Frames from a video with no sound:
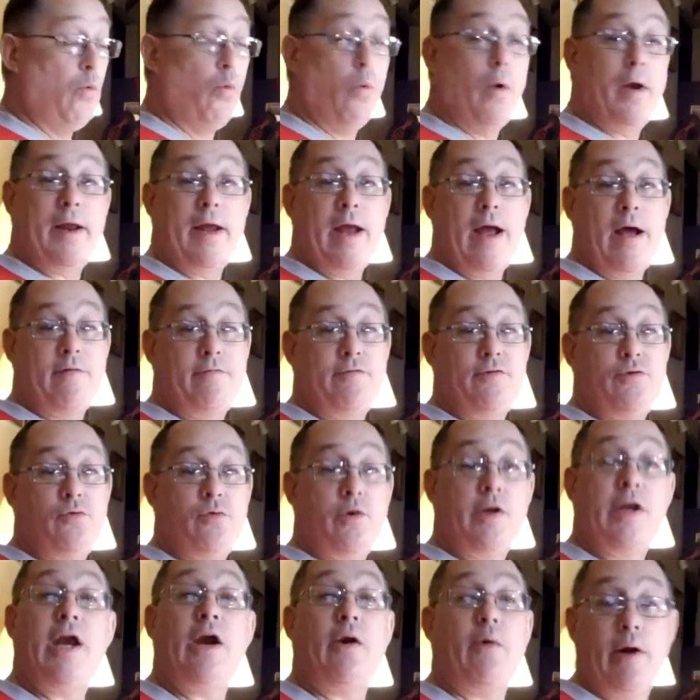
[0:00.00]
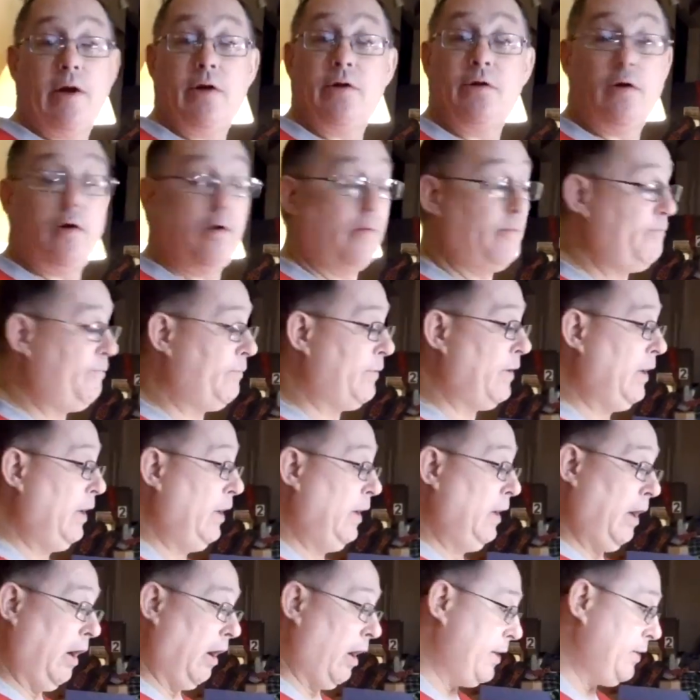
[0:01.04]
what have you character.
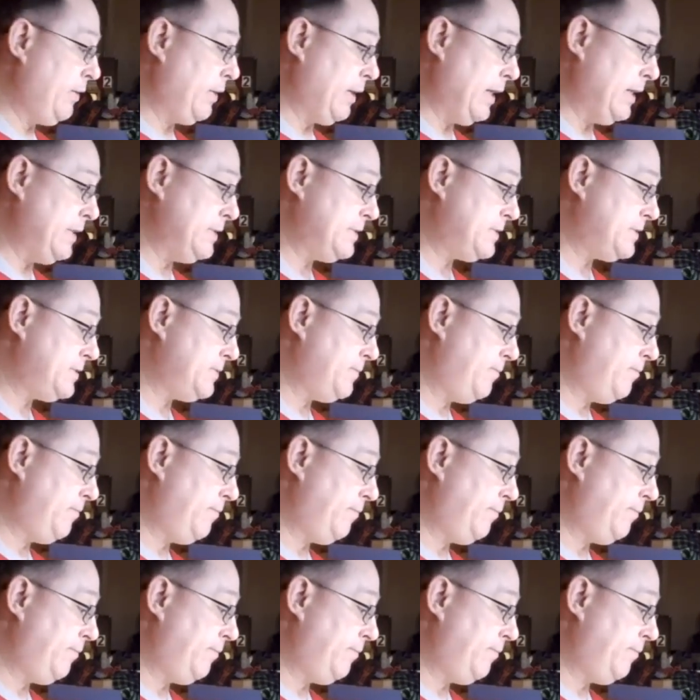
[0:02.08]
All right, you guys,